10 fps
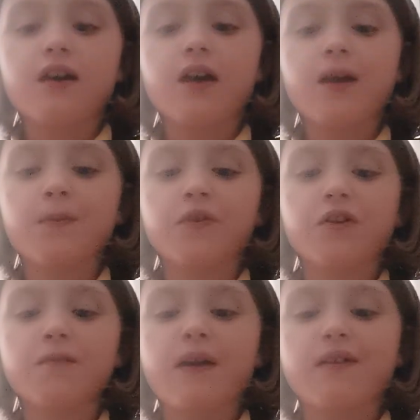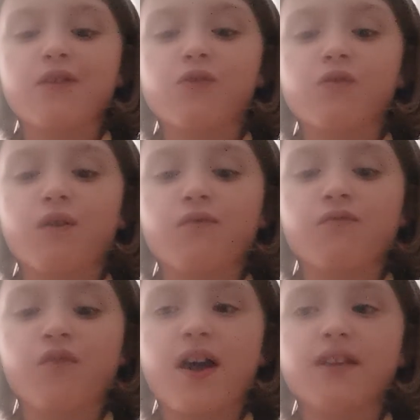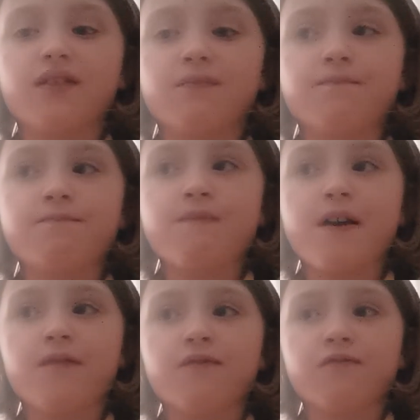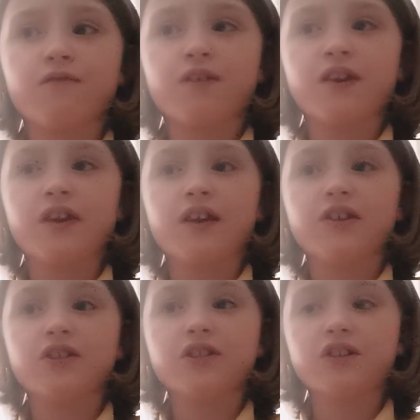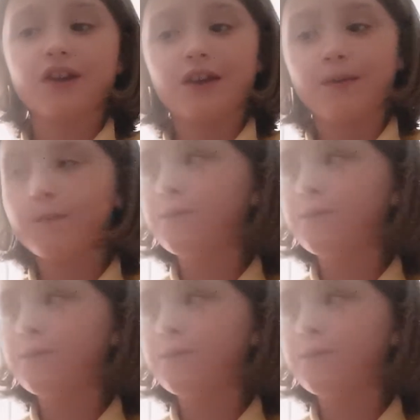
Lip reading: blueberry or a raspberry sheep.